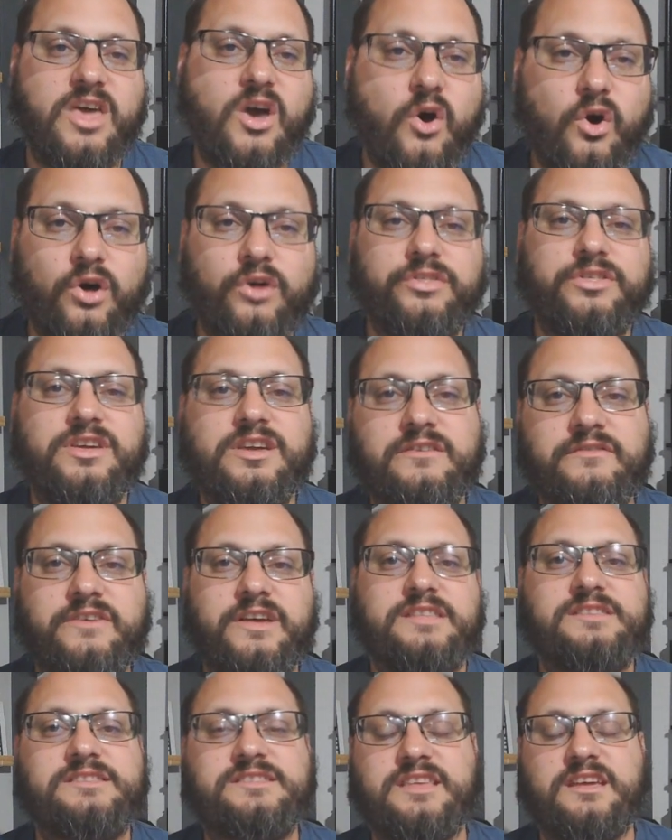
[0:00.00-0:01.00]
all the
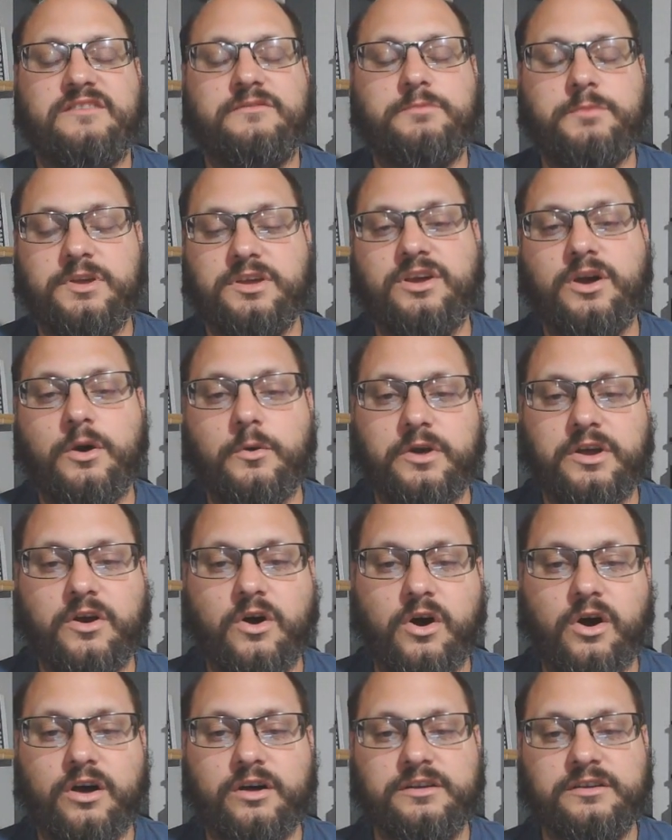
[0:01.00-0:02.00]
events that have been going
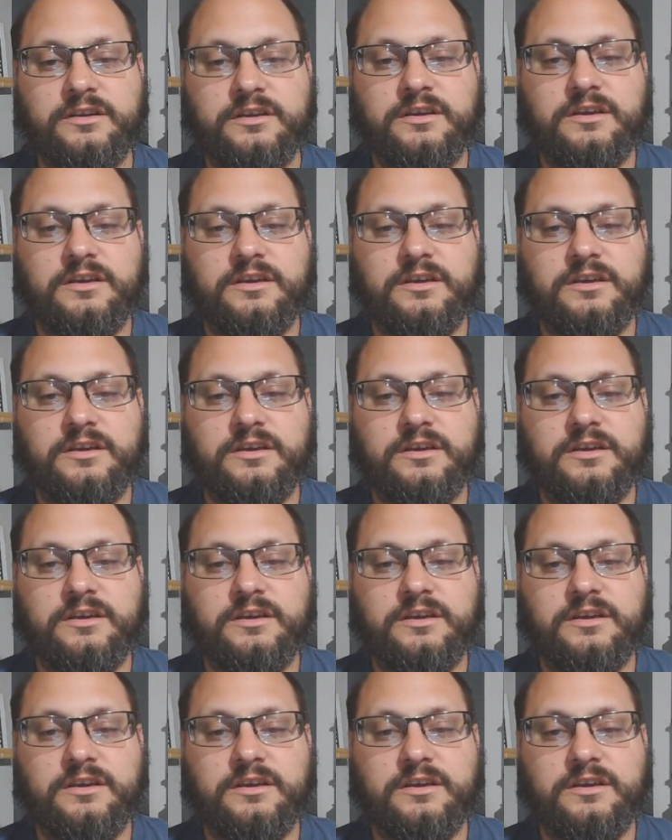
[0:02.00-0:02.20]
on.